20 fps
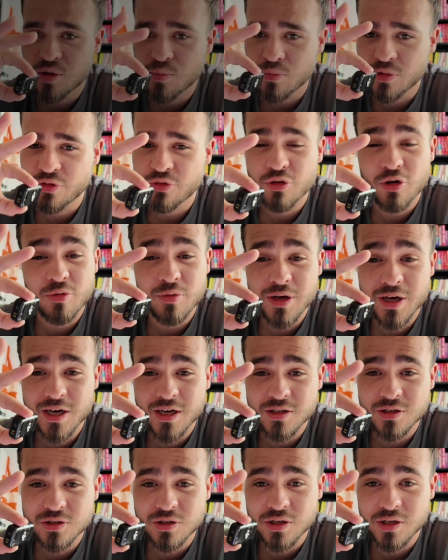Before we
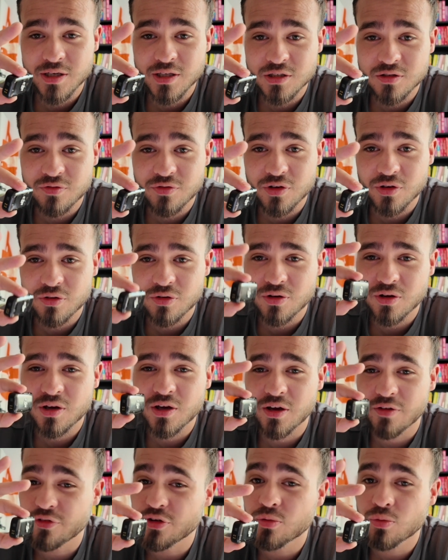get into the interview,
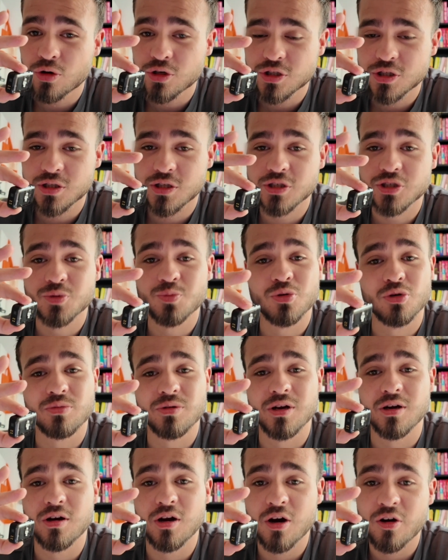if you're watching this, you
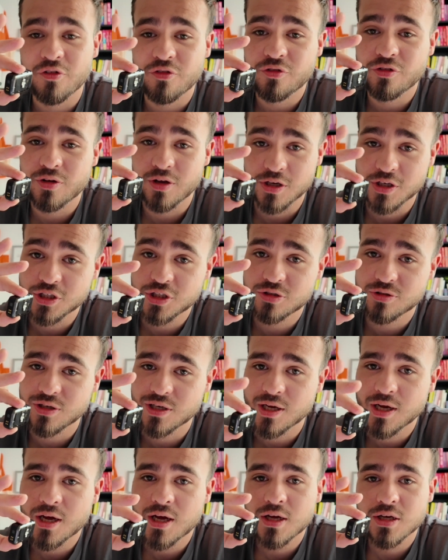probably love
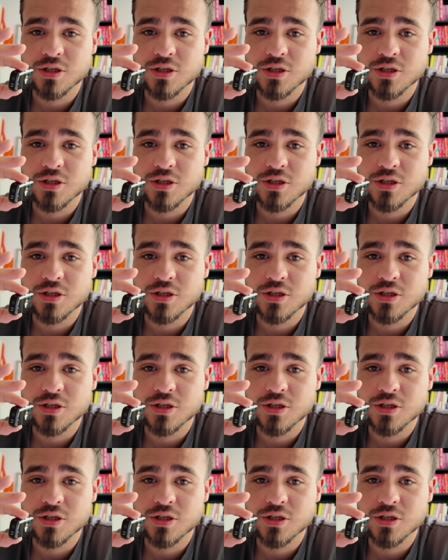history.